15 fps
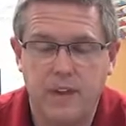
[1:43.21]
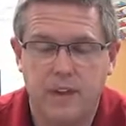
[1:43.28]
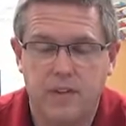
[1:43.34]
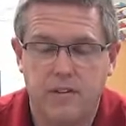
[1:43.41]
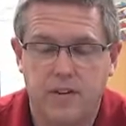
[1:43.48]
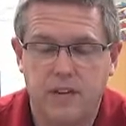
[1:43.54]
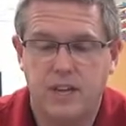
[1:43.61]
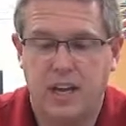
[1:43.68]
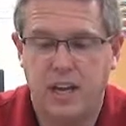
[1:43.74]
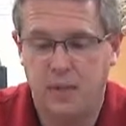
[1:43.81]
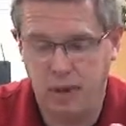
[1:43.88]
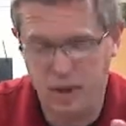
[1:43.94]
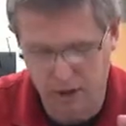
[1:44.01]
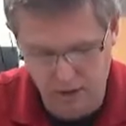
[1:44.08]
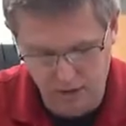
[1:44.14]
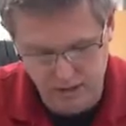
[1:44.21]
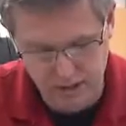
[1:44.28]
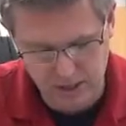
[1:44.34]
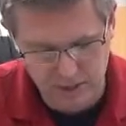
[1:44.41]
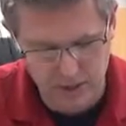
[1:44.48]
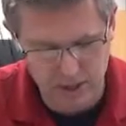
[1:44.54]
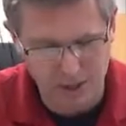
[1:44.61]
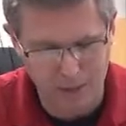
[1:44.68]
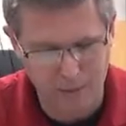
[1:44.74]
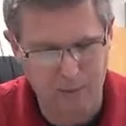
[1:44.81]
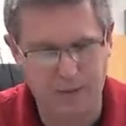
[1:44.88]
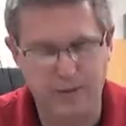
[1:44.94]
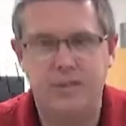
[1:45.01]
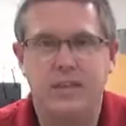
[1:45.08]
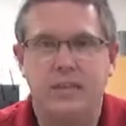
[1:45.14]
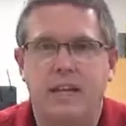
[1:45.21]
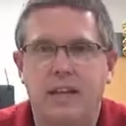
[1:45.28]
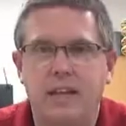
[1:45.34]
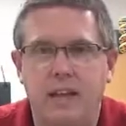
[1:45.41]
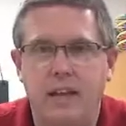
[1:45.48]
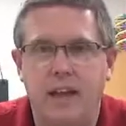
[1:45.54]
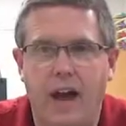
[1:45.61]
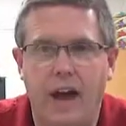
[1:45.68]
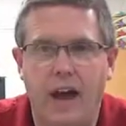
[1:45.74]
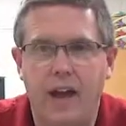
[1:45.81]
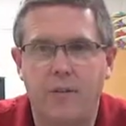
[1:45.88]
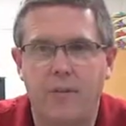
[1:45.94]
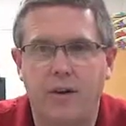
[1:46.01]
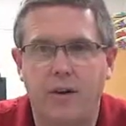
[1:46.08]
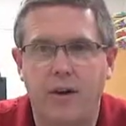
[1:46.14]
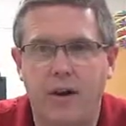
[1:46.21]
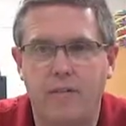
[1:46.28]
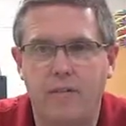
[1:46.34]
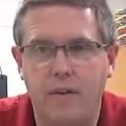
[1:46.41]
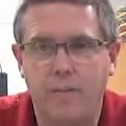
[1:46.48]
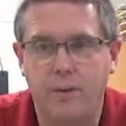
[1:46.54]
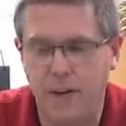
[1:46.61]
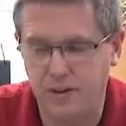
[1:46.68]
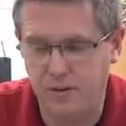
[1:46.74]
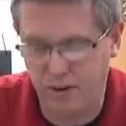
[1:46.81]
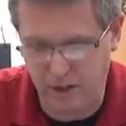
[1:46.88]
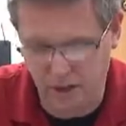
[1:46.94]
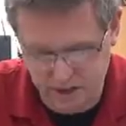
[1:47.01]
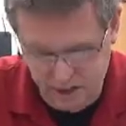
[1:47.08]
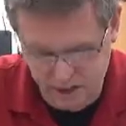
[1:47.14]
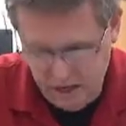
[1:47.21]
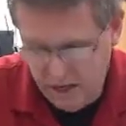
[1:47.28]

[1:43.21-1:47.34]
First thing I want to do is I want to come up with D, the diameter of the petri dish.